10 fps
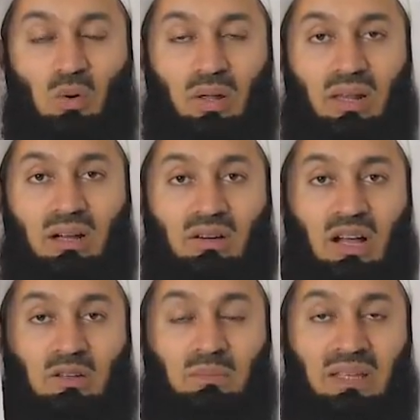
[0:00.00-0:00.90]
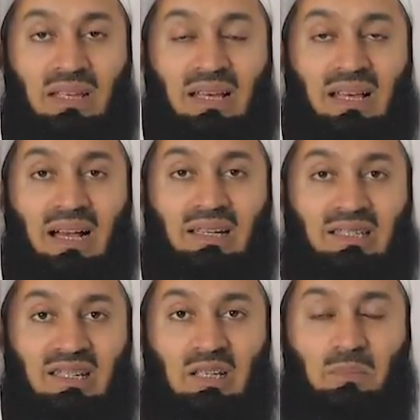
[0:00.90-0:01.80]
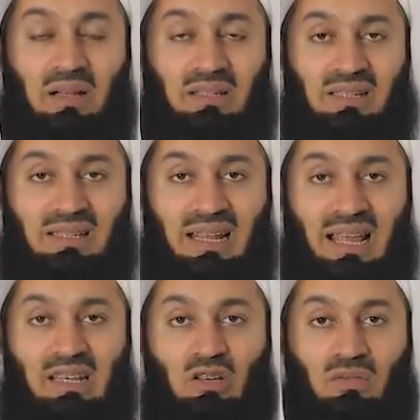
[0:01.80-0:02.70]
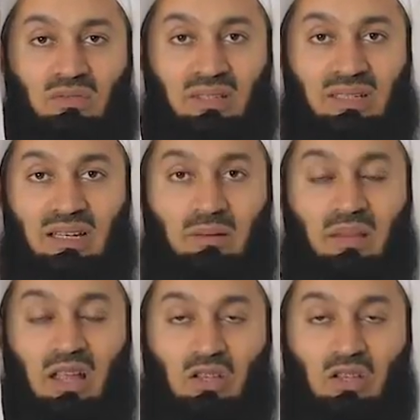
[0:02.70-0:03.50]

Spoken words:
Oh Allah, grant me a deep understanding of the deen.